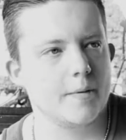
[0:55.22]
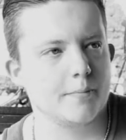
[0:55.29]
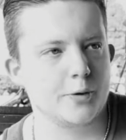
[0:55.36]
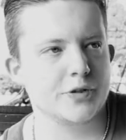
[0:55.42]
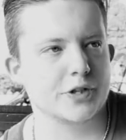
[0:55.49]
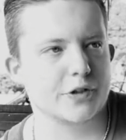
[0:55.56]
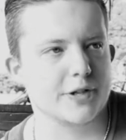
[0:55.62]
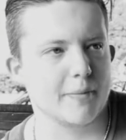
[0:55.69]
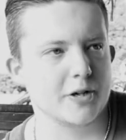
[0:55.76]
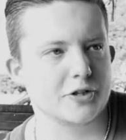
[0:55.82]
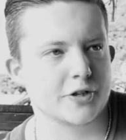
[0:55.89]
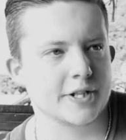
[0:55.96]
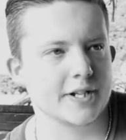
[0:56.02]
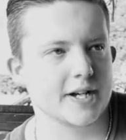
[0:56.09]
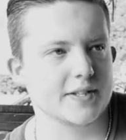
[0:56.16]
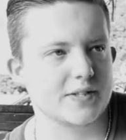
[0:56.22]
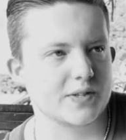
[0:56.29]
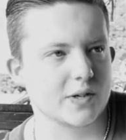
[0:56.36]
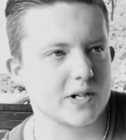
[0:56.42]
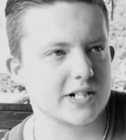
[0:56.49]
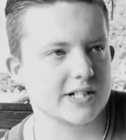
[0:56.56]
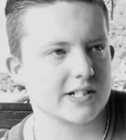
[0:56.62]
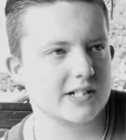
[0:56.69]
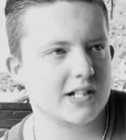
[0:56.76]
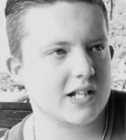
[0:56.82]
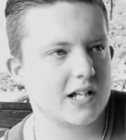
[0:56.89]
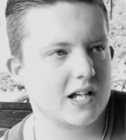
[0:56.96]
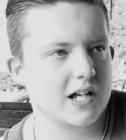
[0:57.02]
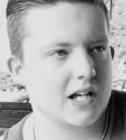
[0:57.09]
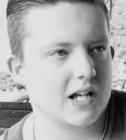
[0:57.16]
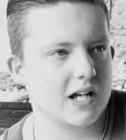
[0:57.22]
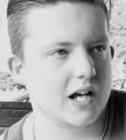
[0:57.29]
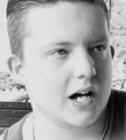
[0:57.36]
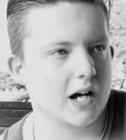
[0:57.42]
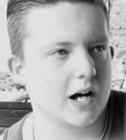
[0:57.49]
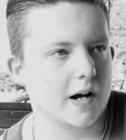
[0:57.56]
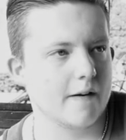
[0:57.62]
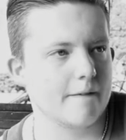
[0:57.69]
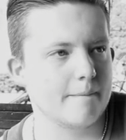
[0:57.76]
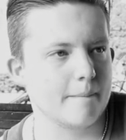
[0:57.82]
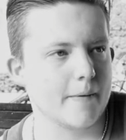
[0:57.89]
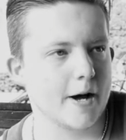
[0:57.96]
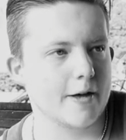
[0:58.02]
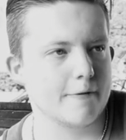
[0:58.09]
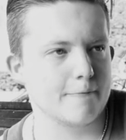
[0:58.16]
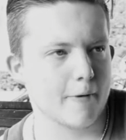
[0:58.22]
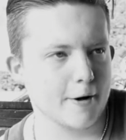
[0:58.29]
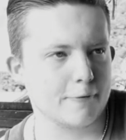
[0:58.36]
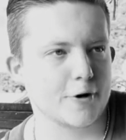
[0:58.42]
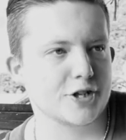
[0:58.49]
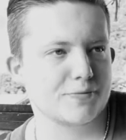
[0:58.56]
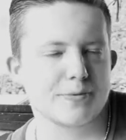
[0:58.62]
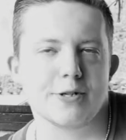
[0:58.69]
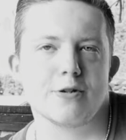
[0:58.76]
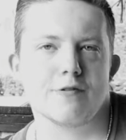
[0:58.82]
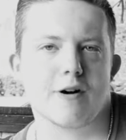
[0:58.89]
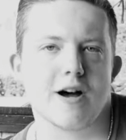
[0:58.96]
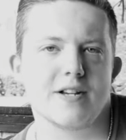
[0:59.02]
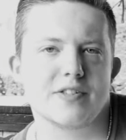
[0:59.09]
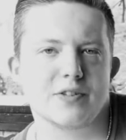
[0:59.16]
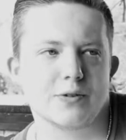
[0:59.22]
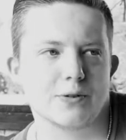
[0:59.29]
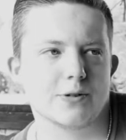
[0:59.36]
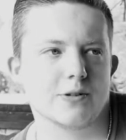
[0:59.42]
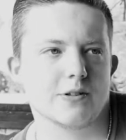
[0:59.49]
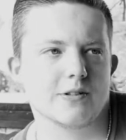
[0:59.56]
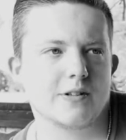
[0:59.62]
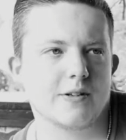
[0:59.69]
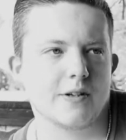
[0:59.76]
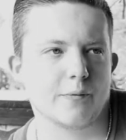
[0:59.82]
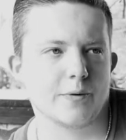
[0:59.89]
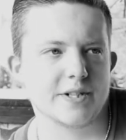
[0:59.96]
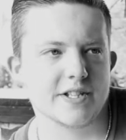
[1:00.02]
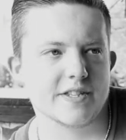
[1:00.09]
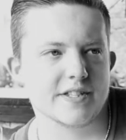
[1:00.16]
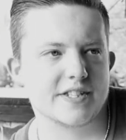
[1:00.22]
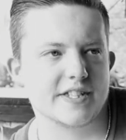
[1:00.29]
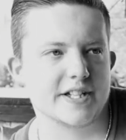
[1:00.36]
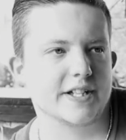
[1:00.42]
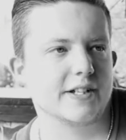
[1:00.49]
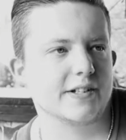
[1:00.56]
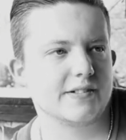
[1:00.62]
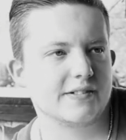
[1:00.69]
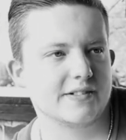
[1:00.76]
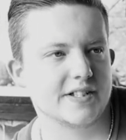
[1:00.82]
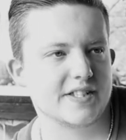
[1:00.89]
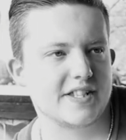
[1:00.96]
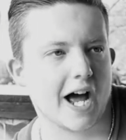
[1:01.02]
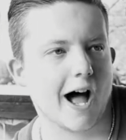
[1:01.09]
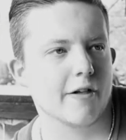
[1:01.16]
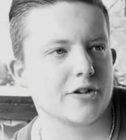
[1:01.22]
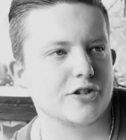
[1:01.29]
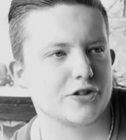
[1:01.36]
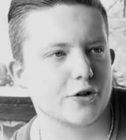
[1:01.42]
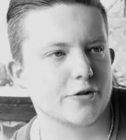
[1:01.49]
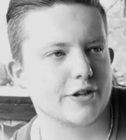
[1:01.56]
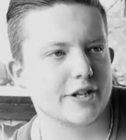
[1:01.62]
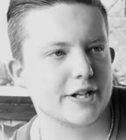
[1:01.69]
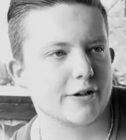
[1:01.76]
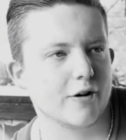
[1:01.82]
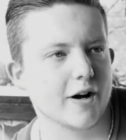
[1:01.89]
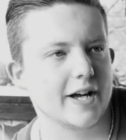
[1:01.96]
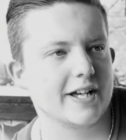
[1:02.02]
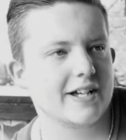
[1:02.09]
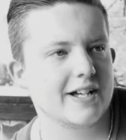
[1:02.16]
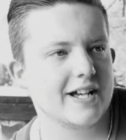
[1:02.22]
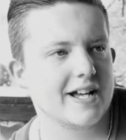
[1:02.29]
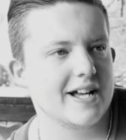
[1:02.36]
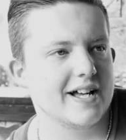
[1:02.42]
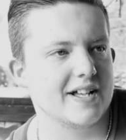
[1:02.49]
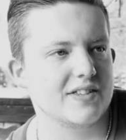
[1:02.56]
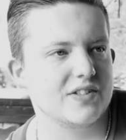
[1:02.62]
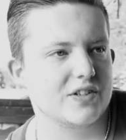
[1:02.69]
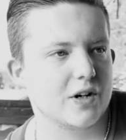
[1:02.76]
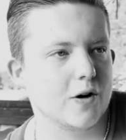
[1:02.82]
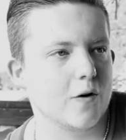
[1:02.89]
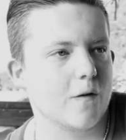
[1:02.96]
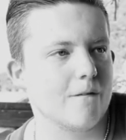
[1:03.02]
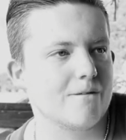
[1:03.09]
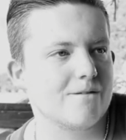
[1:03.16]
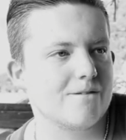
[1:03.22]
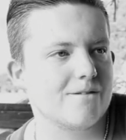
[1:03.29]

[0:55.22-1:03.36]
Musically, my journey got started my freshman year of high school. We did this thing, this talent show thing, right? And so